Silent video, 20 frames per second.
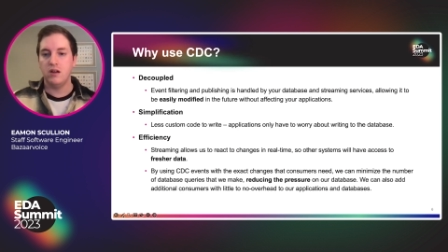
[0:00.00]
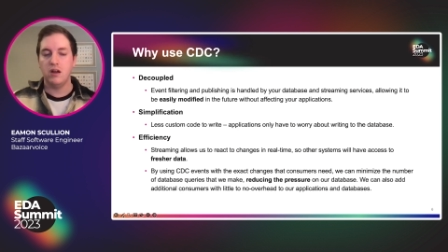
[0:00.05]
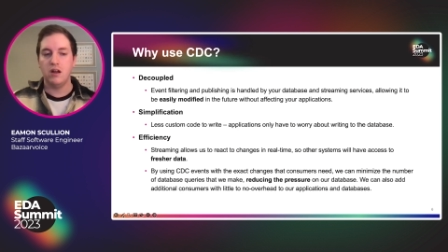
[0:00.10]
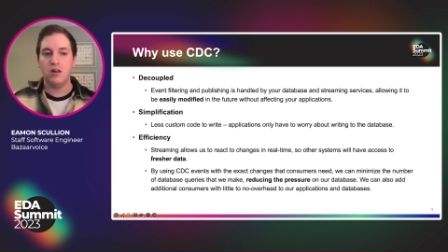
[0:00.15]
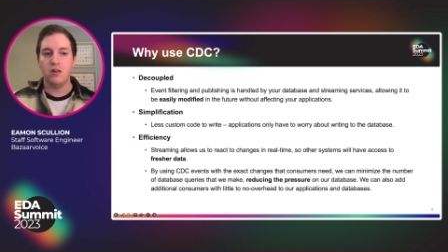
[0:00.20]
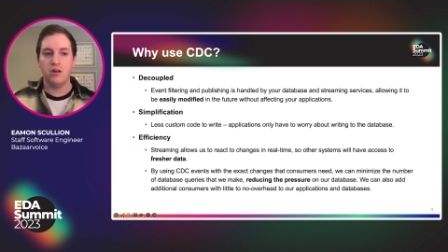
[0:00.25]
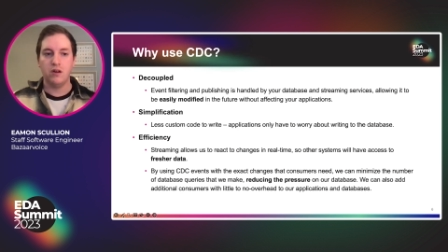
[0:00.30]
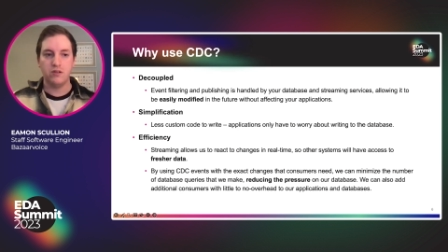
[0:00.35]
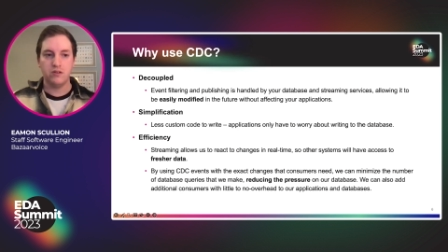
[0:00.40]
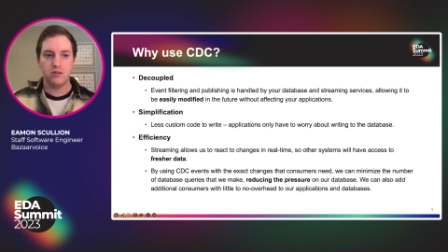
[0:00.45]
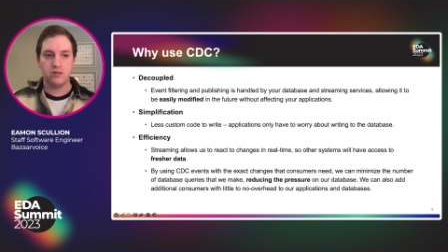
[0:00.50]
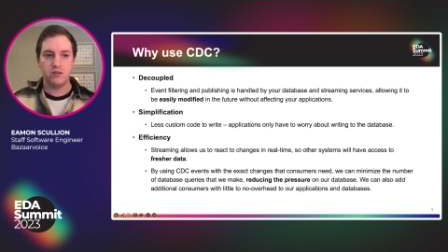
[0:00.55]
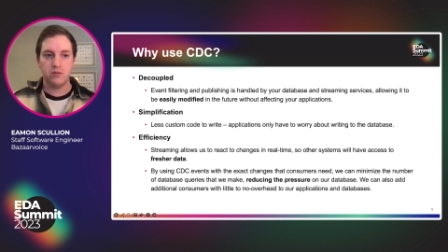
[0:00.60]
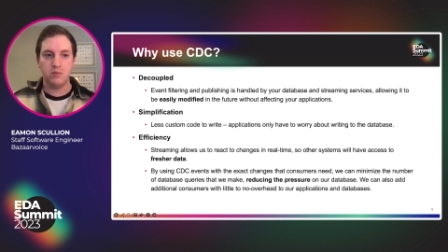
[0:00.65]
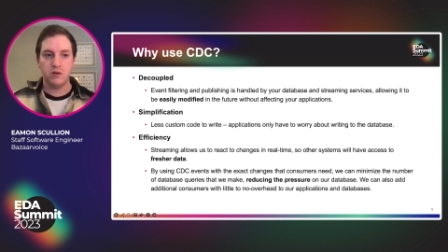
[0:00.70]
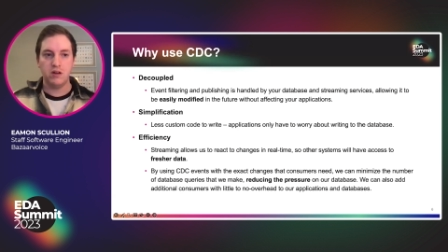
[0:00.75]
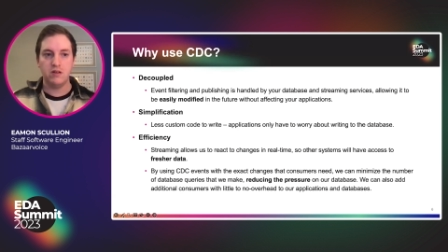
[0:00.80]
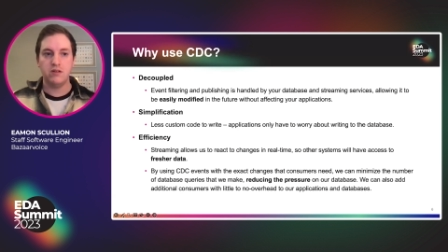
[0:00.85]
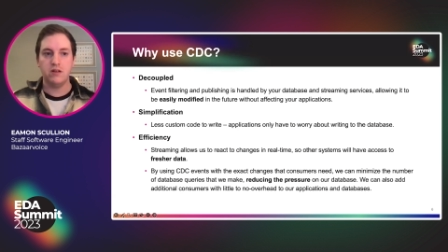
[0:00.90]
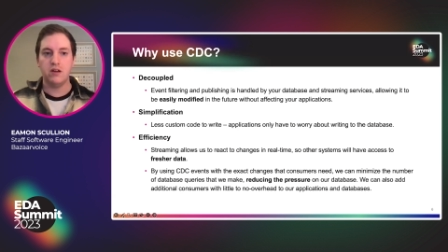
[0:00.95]
it allows us to
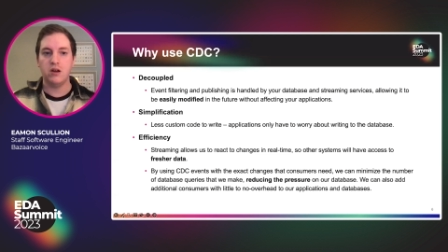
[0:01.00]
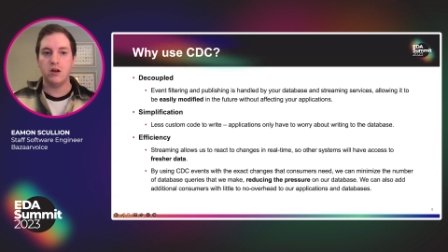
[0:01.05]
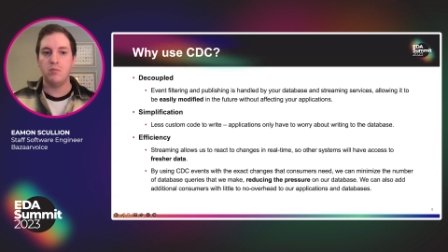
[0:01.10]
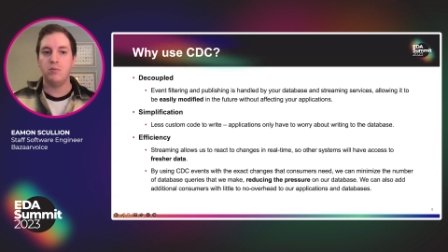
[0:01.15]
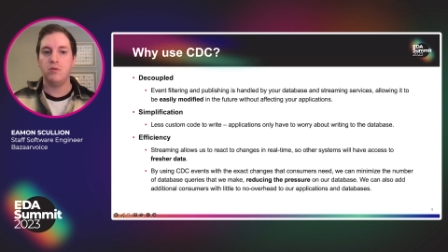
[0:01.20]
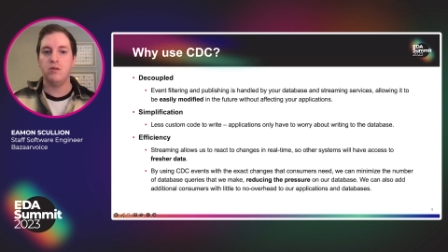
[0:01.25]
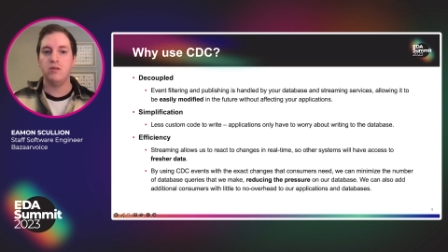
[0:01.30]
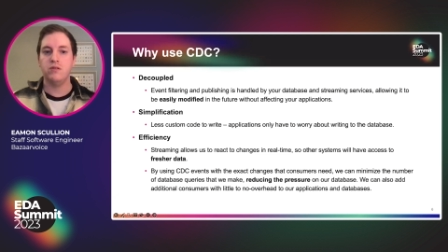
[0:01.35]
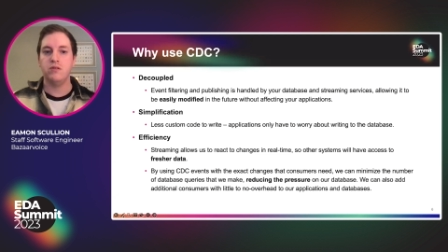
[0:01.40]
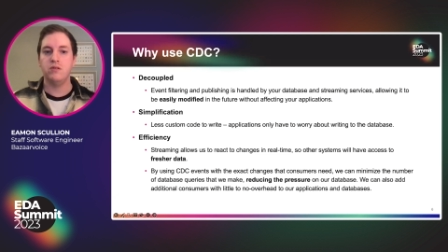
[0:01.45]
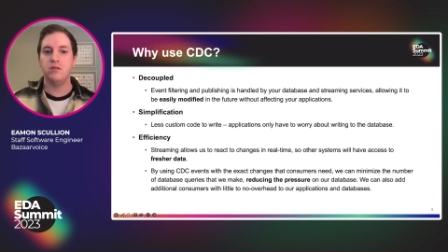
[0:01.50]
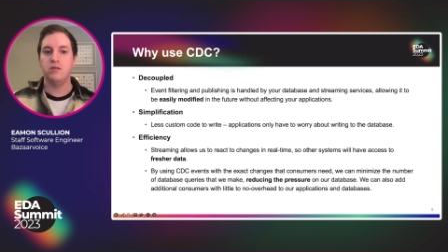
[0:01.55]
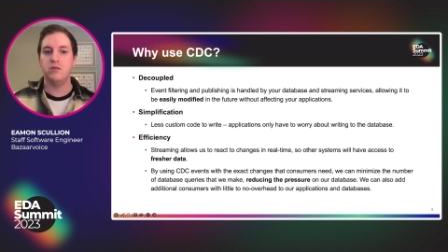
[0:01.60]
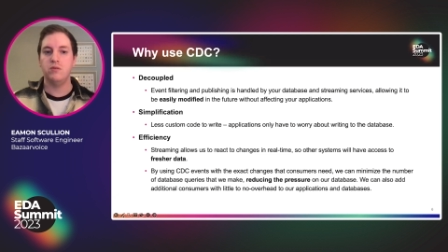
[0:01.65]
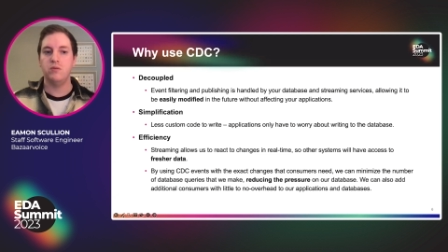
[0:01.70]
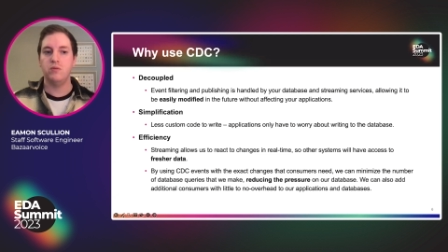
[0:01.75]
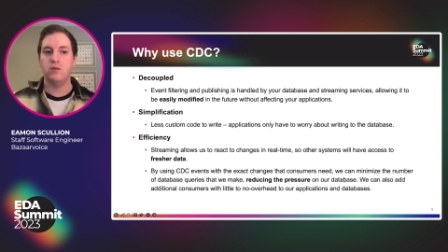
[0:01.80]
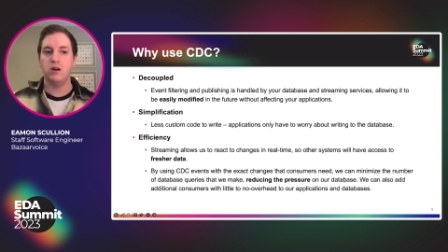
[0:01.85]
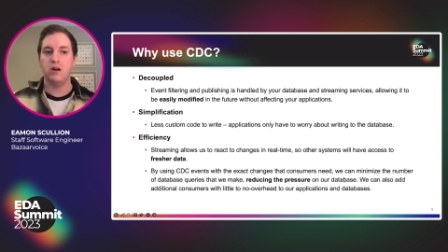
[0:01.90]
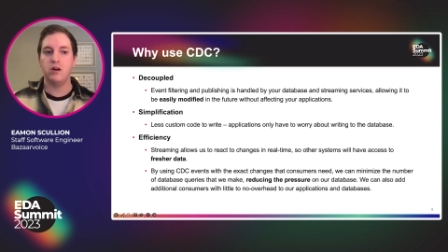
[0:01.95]
be decoupled,
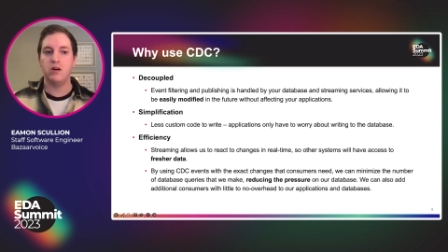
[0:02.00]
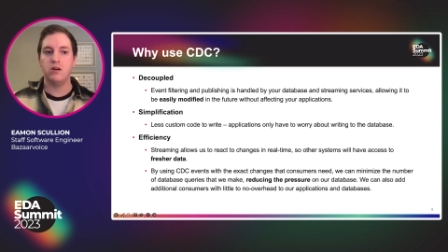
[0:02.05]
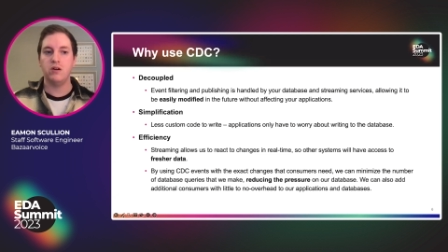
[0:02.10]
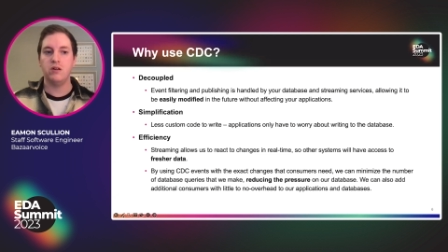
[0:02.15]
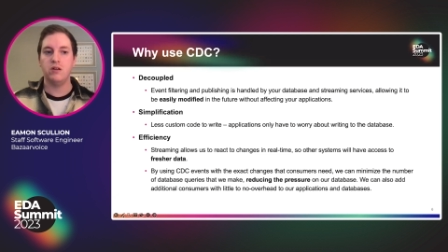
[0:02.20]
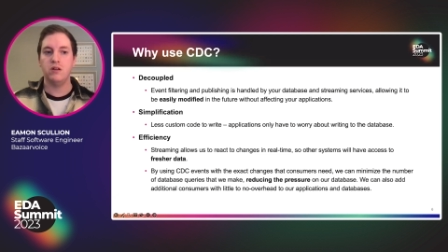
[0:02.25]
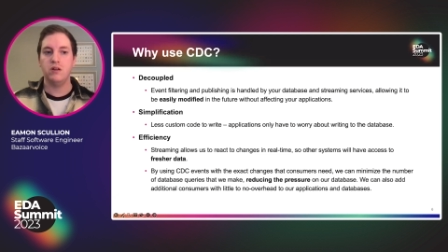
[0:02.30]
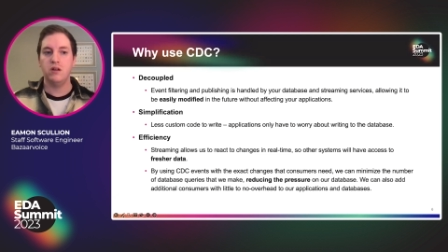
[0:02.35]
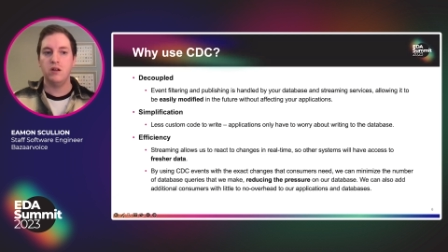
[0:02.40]
where